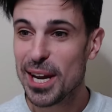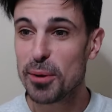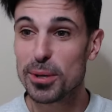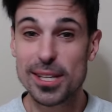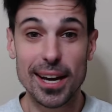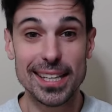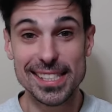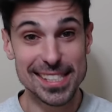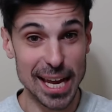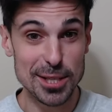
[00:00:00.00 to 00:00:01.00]
we're talking
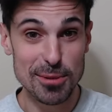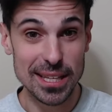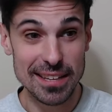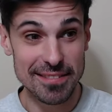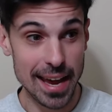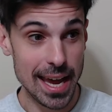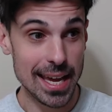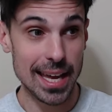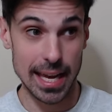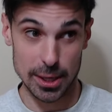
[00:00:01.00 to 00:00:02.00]
Sandrine Levet,
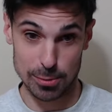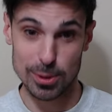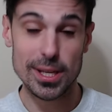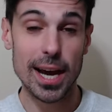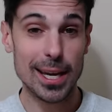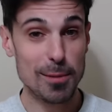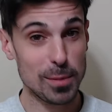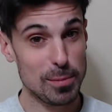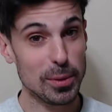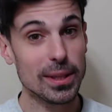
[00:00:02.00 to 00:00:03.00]
and we're talking
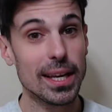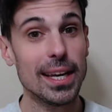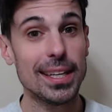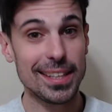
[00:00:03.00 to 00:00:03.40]
people like